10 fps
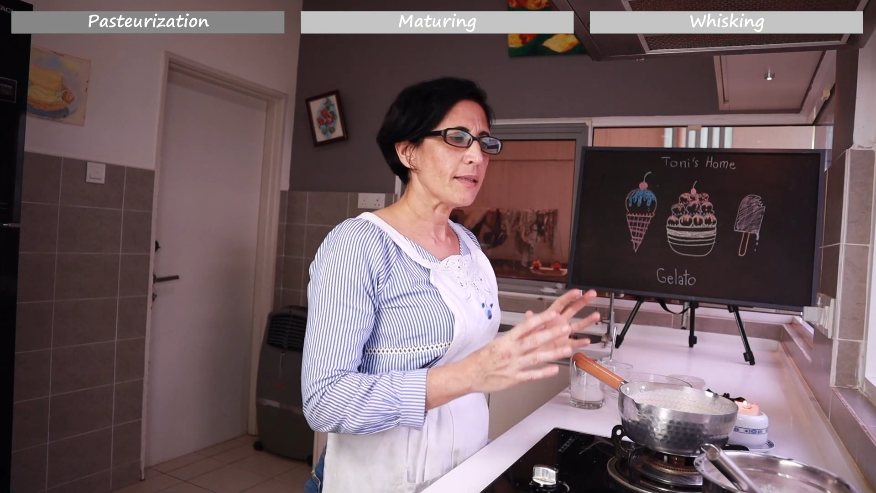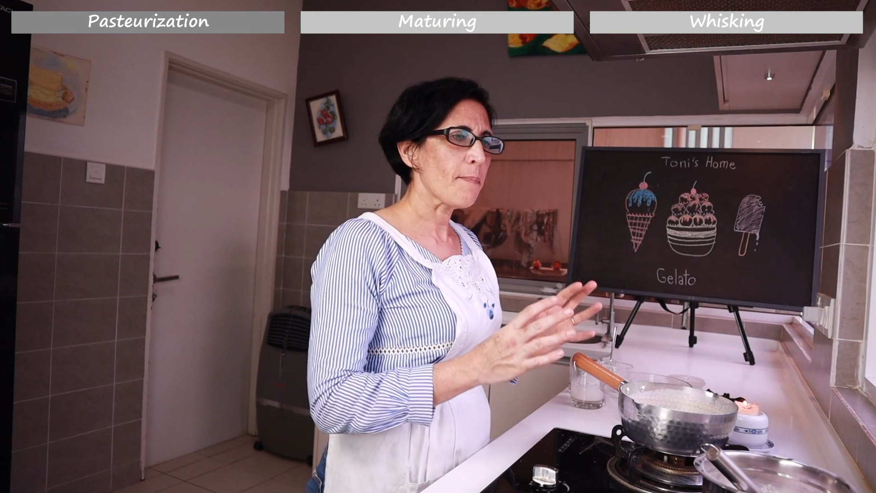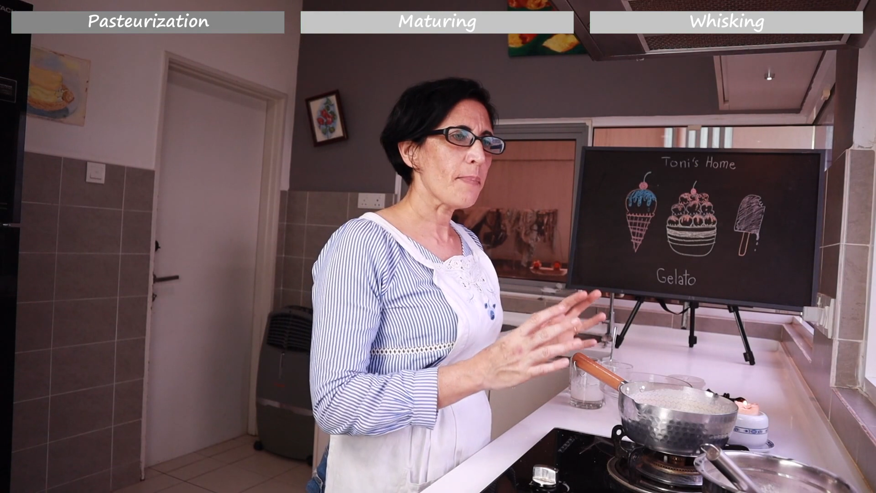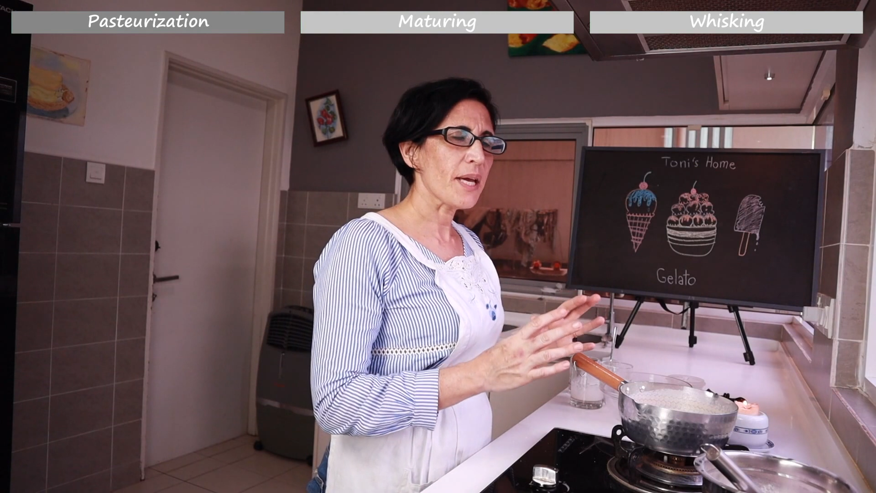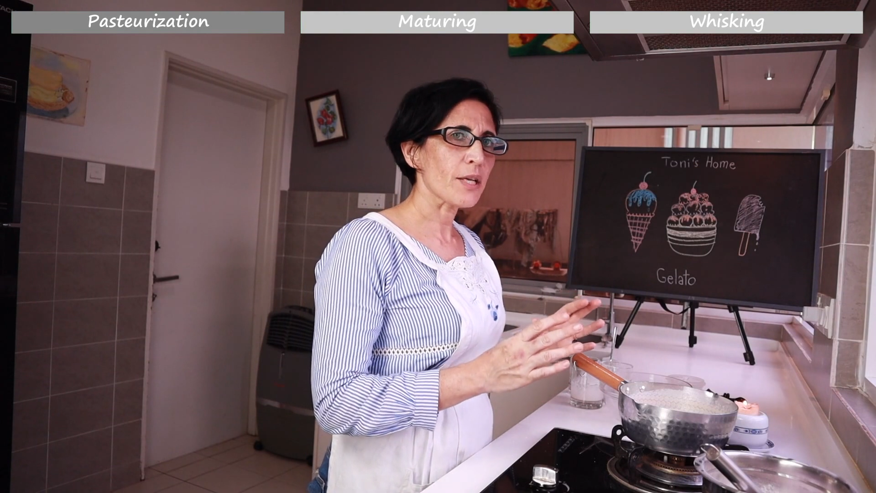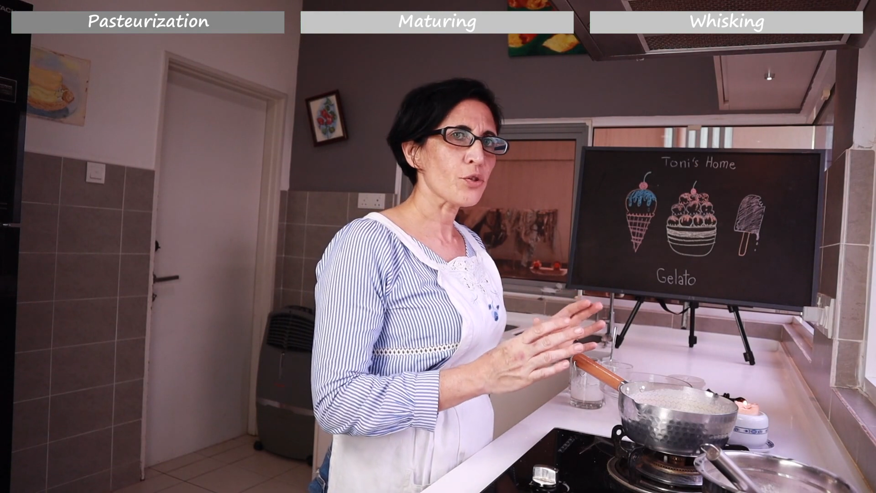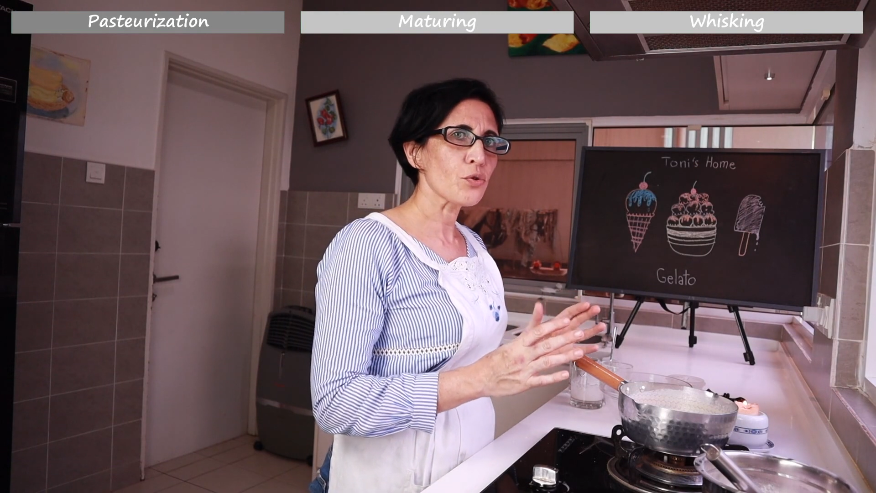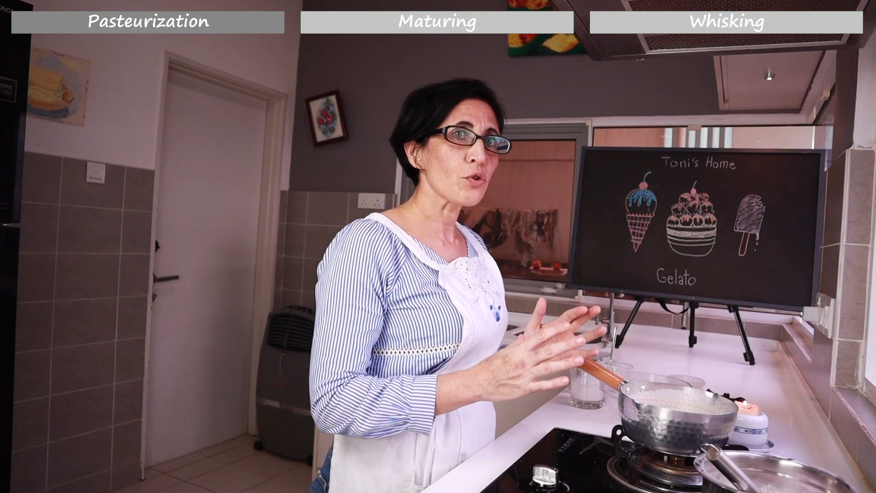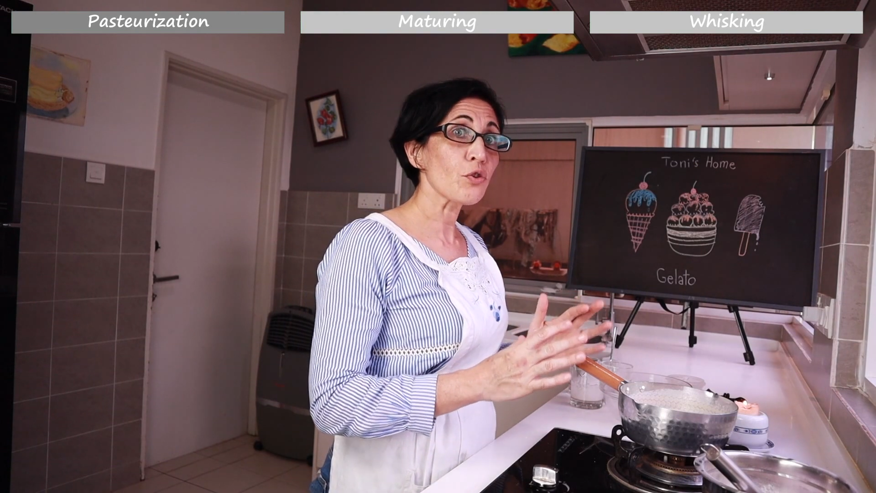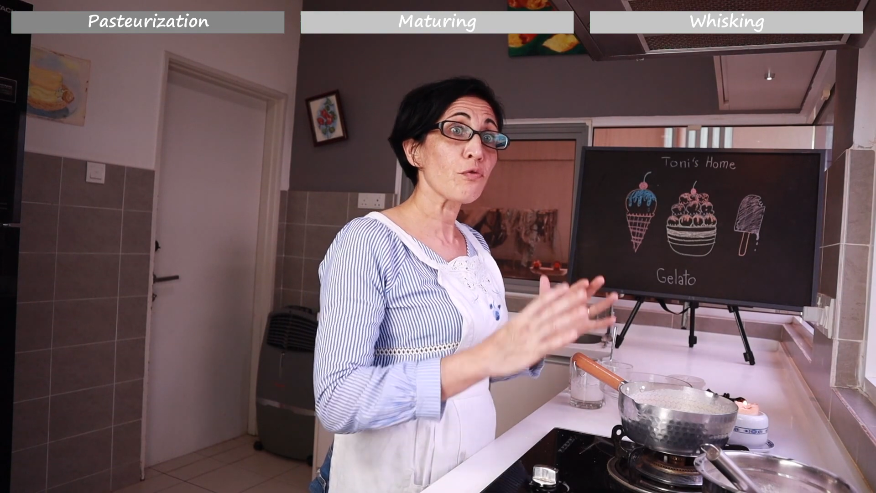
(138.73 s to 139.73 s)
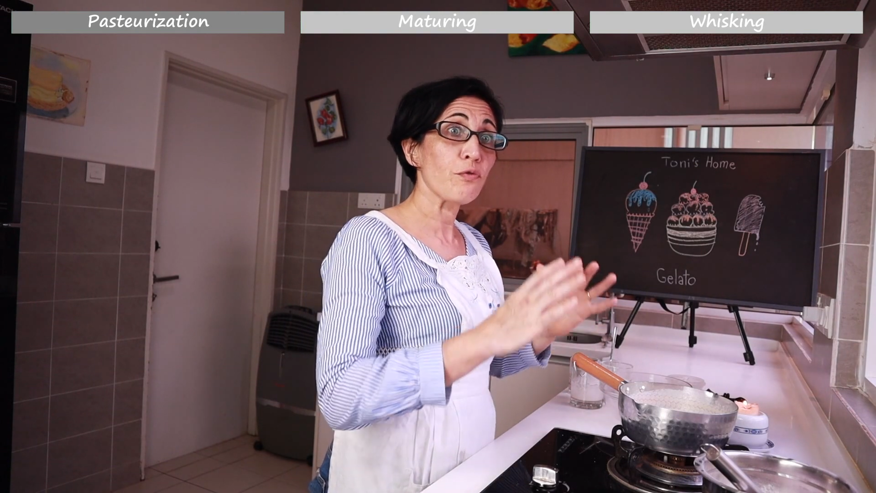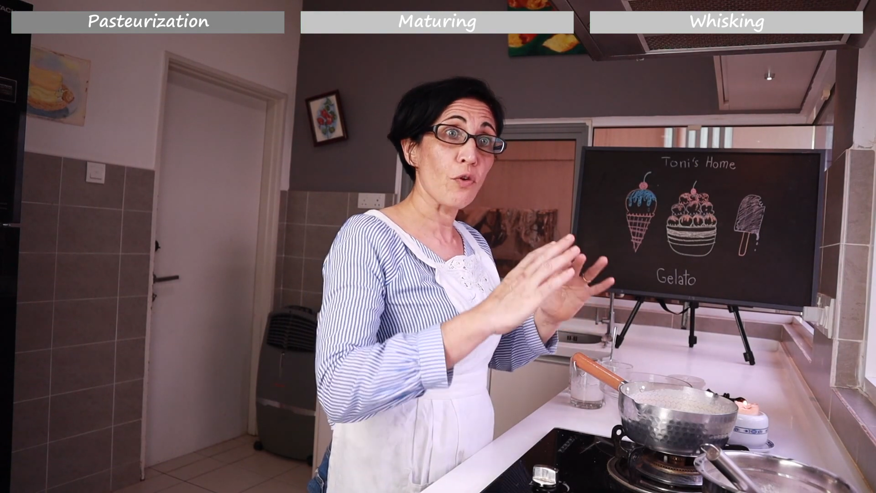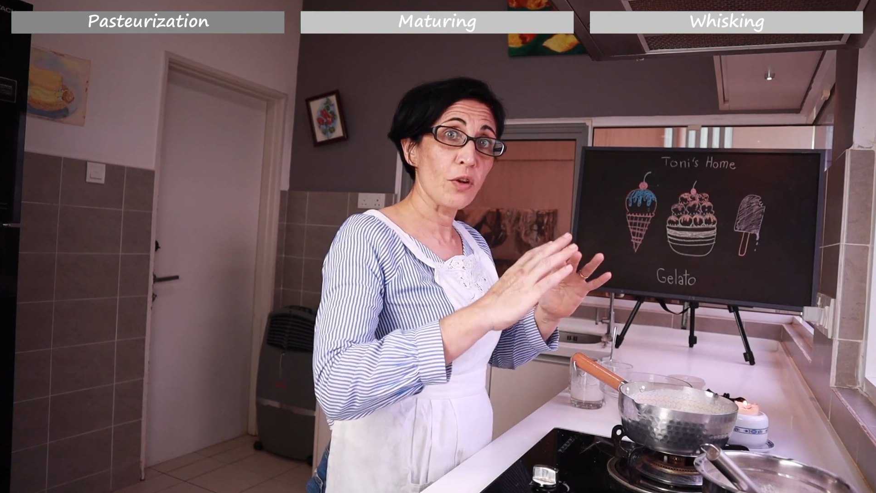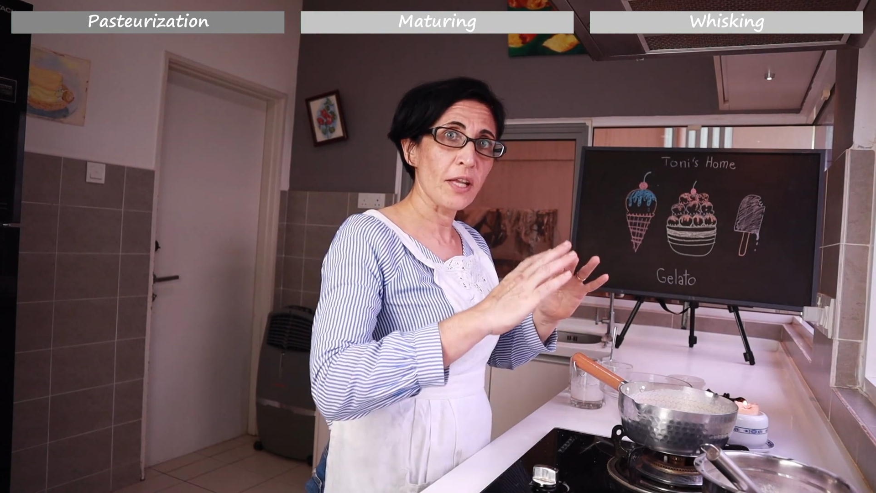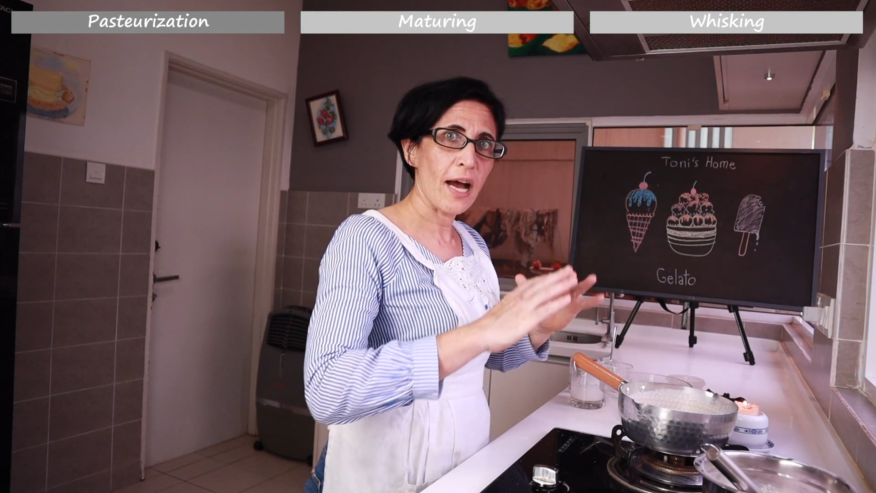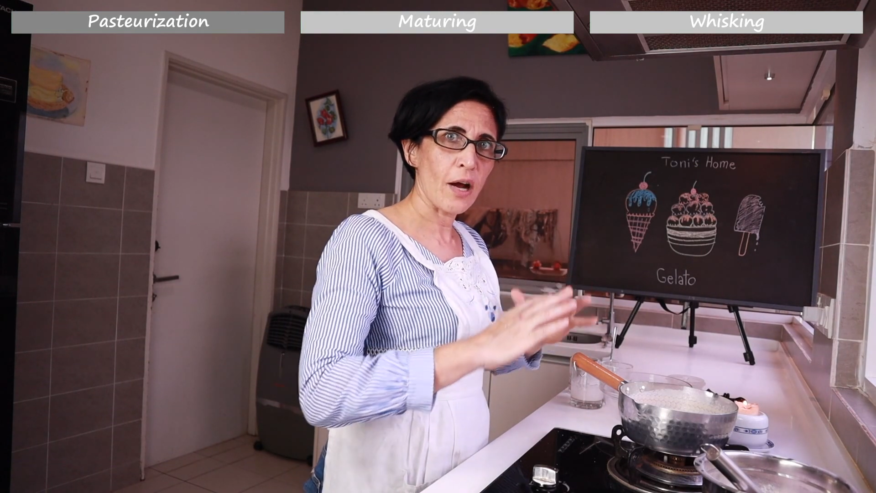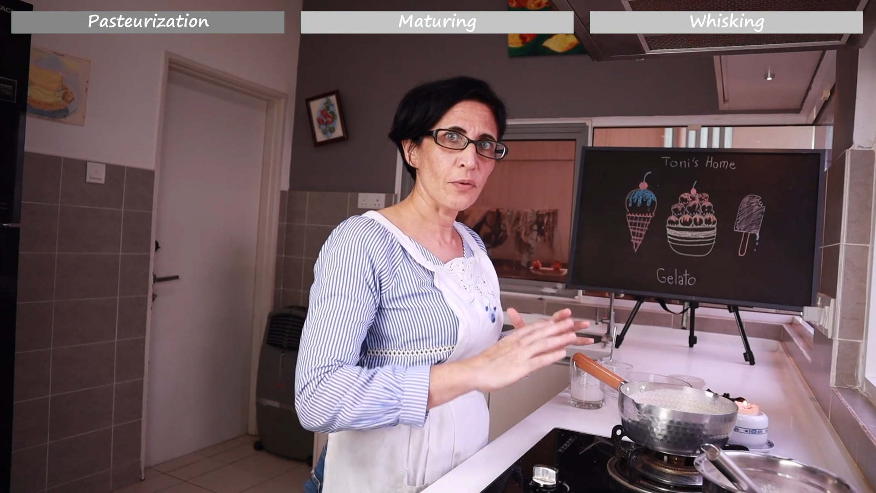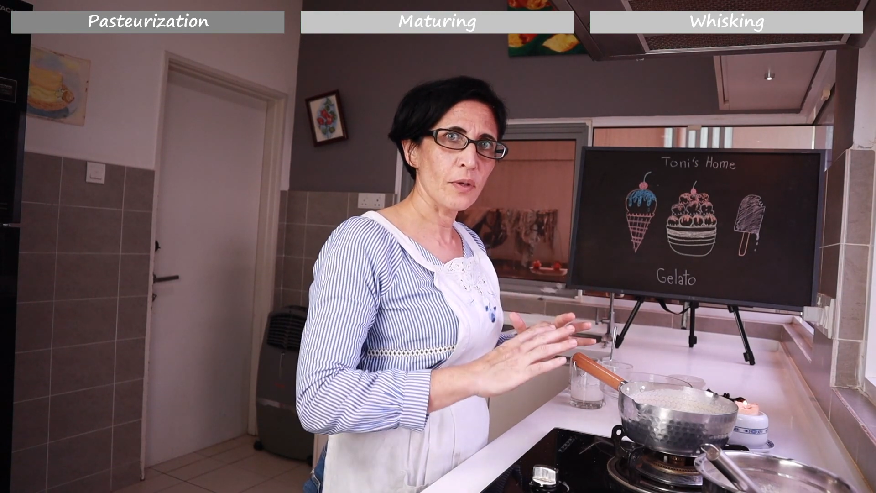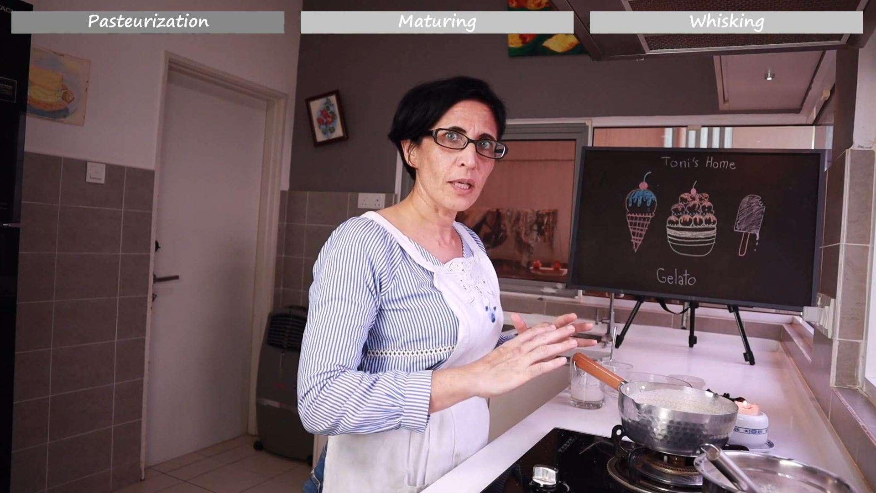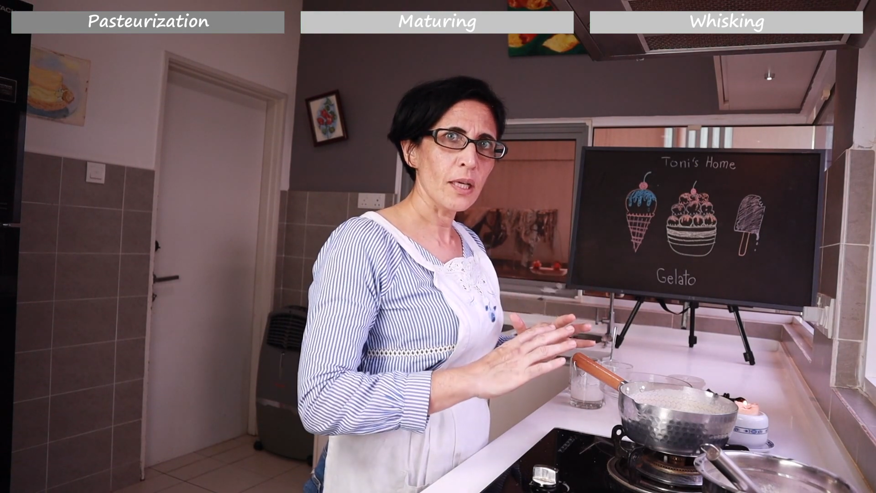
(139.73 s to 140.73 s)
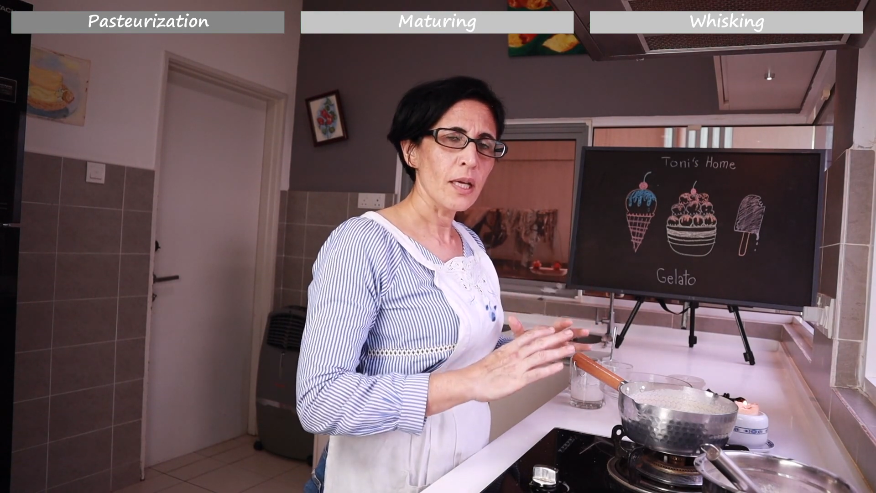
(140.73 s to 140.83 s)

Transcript: temperature fall down